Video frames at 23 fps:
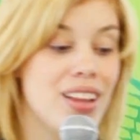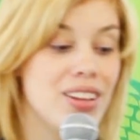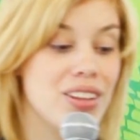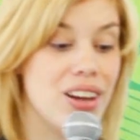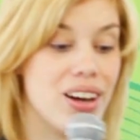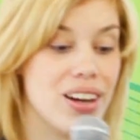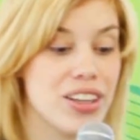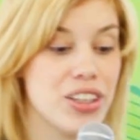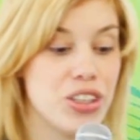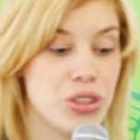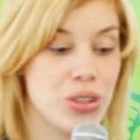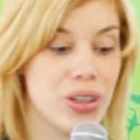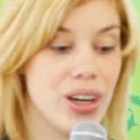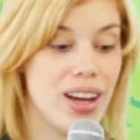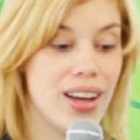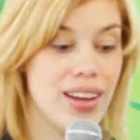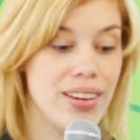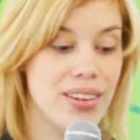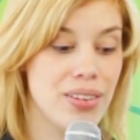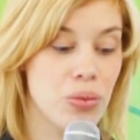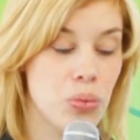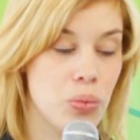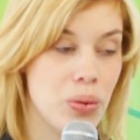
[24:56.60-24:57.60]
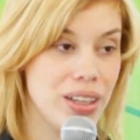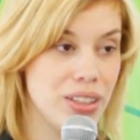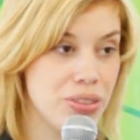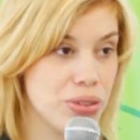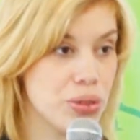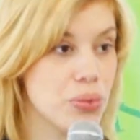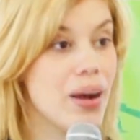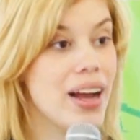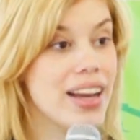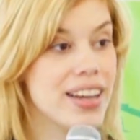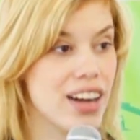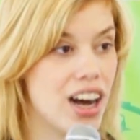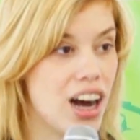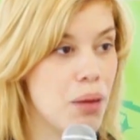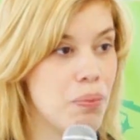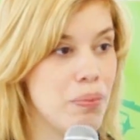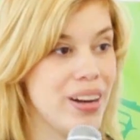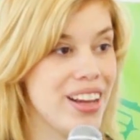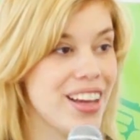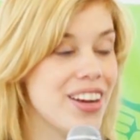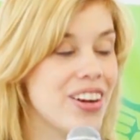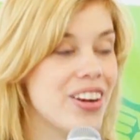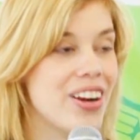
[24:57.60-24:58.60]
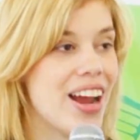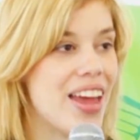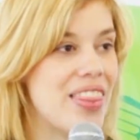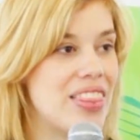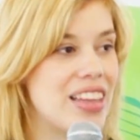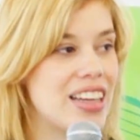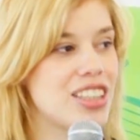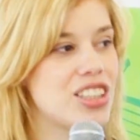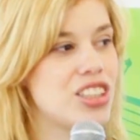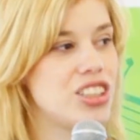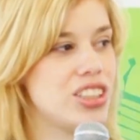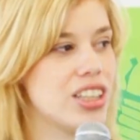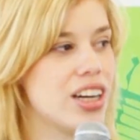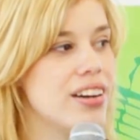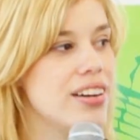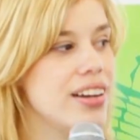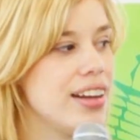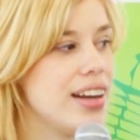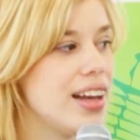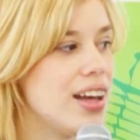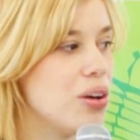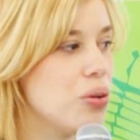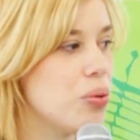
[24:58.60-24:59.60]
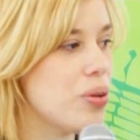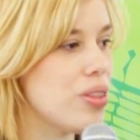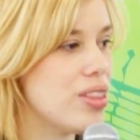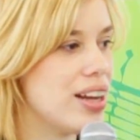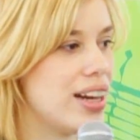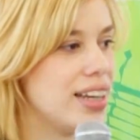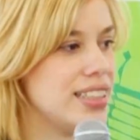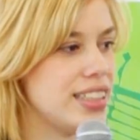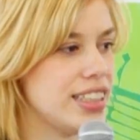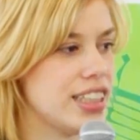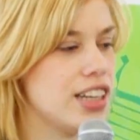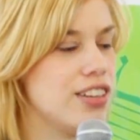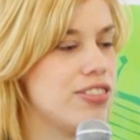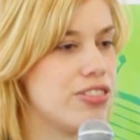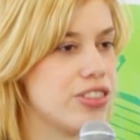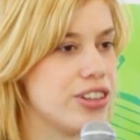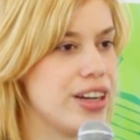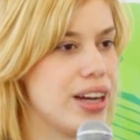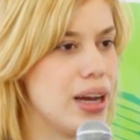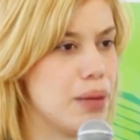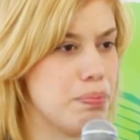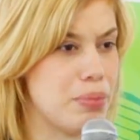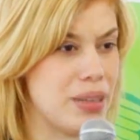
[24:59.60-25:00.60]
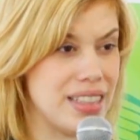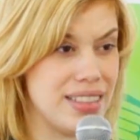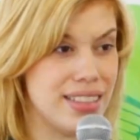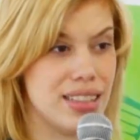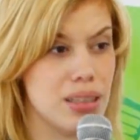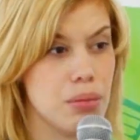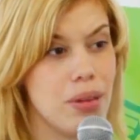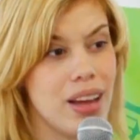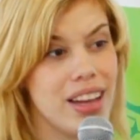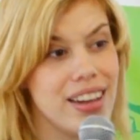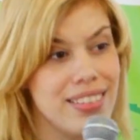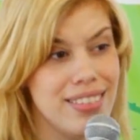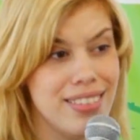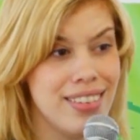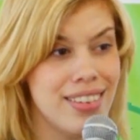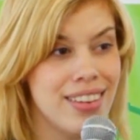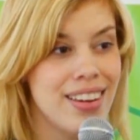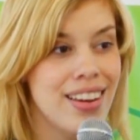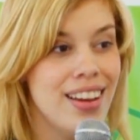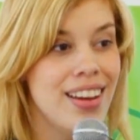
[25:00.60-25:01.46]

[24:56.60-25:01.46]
Lockatron went through Y Combinator, and they started out with an idea for a pizza button.